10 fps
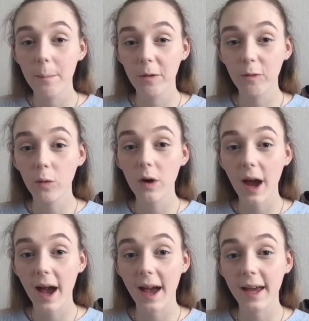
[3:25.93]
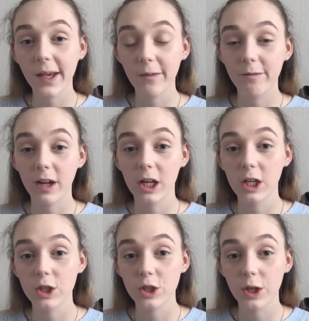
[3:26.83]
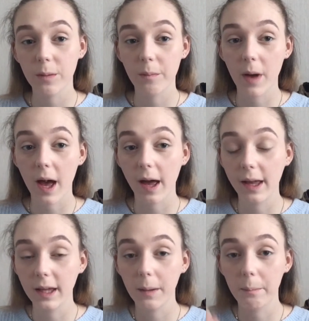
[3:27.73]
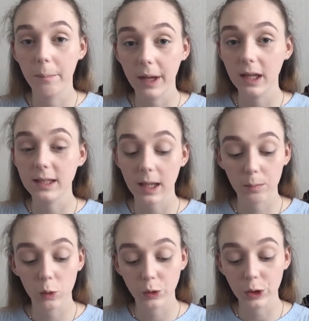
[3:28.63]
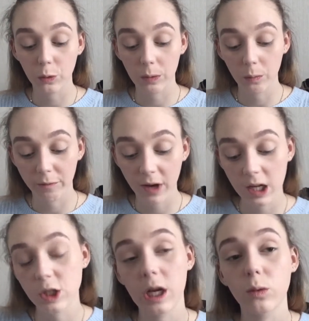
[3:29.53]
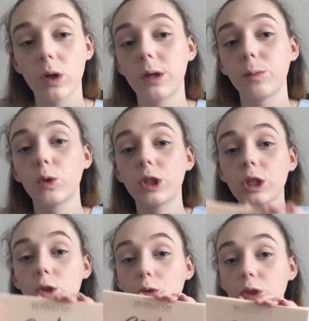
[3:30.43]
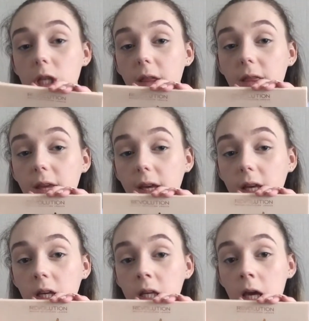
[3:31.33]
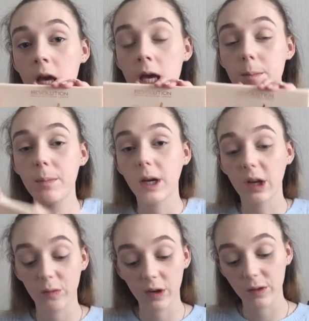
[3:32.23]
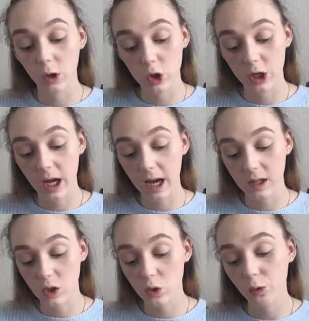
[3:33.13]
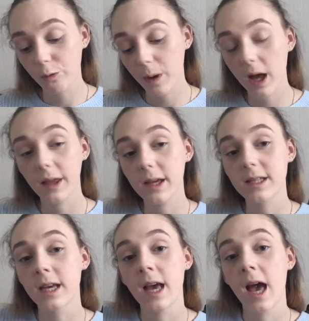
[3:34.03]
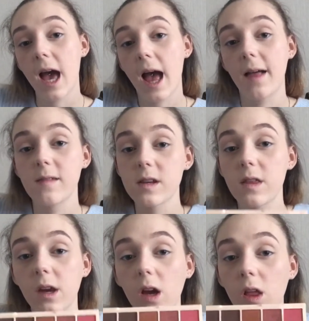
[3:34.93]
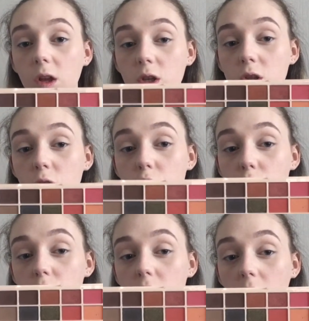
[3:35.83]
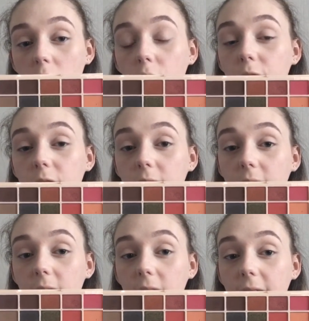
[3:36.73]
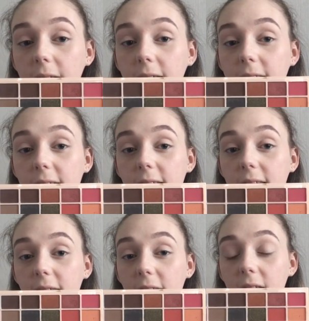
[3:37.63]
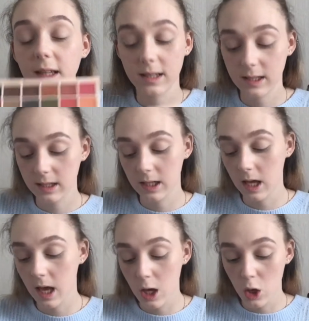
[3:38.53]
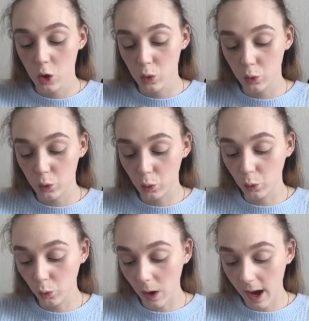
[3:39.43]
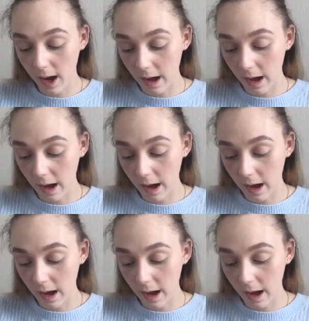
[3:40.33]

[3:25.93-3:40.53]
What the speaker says: Before I finish my base, I'm going to go in with eyeshadow, and I'm going to use the Makeup Revolution and Soft palette, and the colours just look like this. So